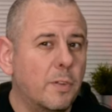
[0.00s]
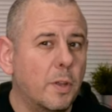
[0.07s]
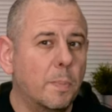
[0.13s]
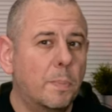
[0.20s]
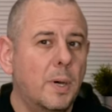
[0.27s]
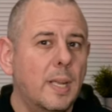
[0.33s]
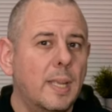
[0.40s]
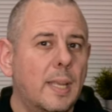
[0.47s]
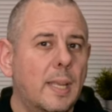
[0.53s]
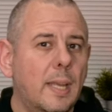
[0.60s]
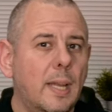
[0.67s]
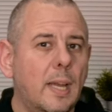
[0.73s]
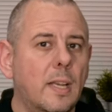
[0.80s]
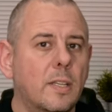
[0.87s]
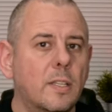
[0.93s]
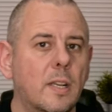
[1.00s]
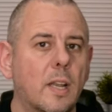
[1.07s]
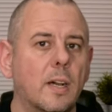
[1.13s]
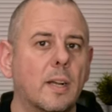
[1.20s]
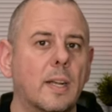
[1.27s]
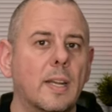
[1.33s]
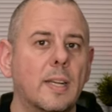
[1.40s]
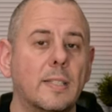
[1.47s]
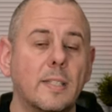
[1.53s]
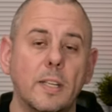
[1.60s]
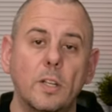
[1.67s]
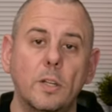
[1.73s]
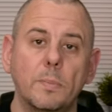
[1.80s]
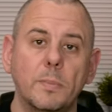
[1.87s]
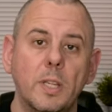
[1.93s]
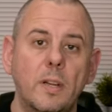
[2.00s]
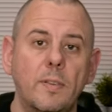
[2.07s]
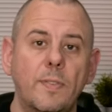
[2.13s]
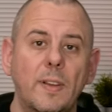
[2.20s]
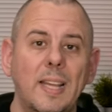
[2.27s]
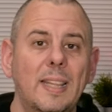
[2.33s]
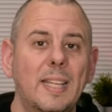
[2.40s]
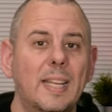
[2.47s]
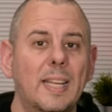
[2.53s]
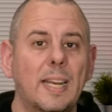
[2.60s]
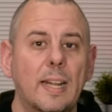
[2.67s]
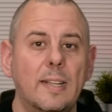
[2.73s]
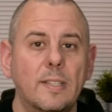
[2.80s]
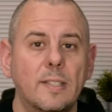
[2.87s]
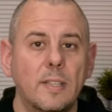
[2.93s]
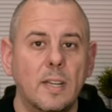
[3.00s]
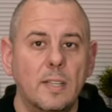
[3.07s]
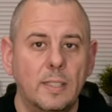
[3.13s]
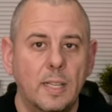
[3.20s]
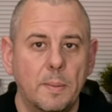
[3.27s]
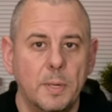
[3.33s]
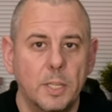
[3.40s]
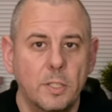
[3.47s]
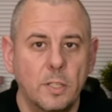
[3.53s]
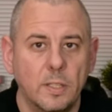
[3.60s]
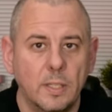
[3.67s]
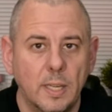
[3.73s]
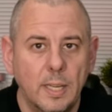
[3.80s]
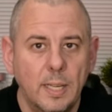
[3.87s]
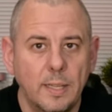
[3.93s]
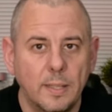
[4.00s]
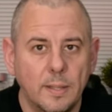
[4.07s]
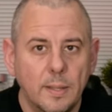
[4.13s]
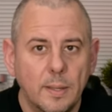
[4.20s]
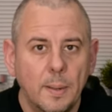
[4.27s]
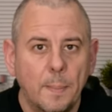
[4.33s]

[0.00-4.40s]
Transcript: if you break it as long as it comes off and the connectors aren't damaged underneath.